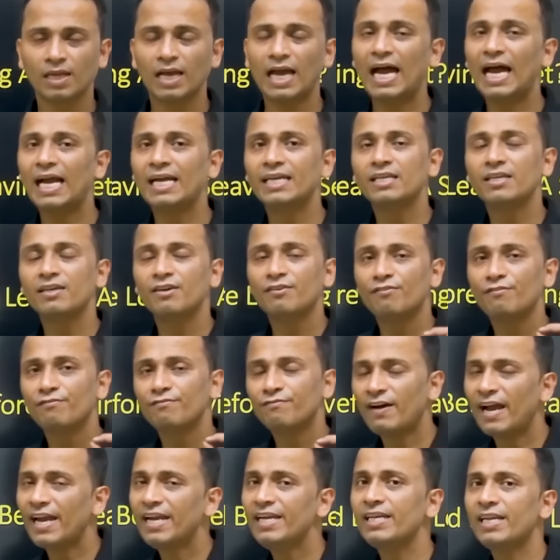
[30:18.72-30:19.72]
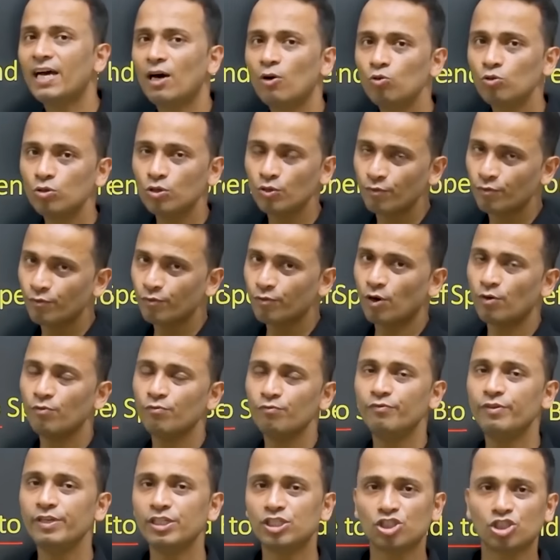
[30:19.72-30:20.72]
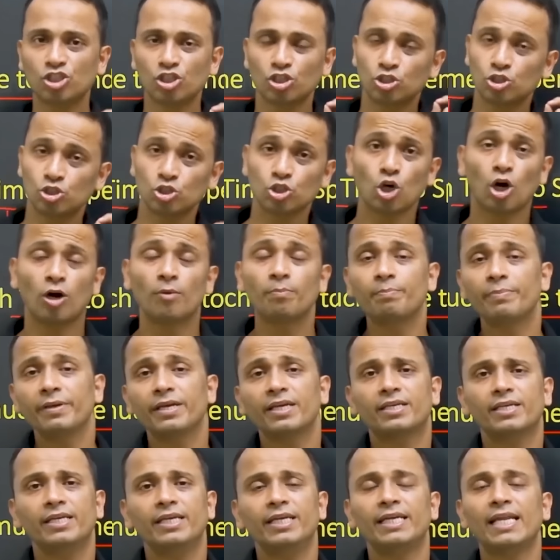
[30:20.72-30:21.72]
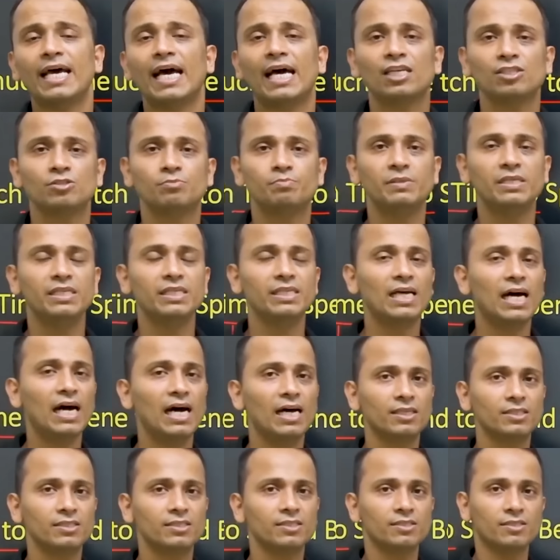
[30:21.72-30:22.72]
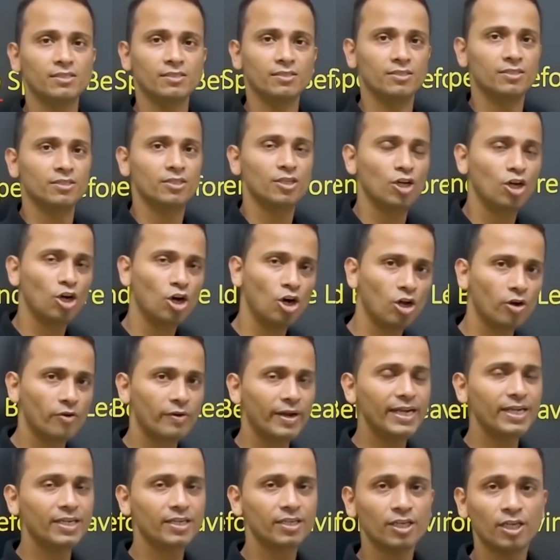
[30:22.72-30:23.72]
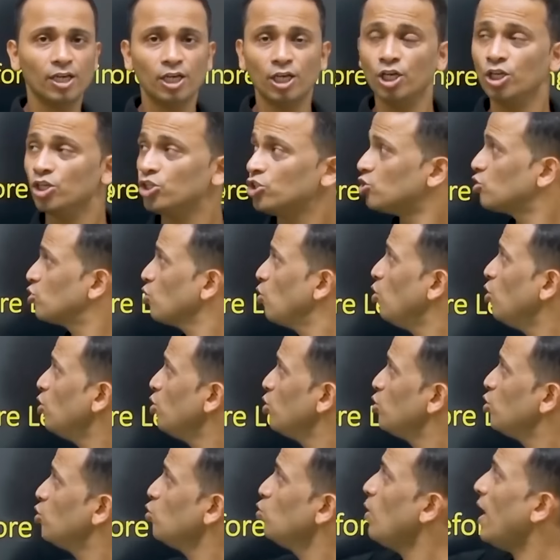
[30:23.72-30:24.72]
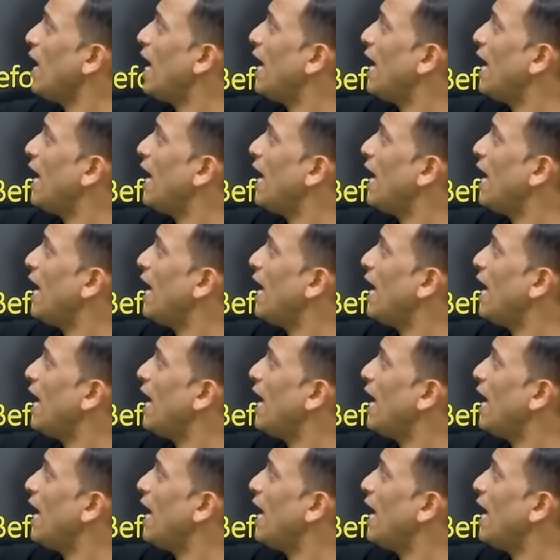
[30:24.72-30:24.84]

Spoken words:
and find out from which topic it has been asked. All right. So to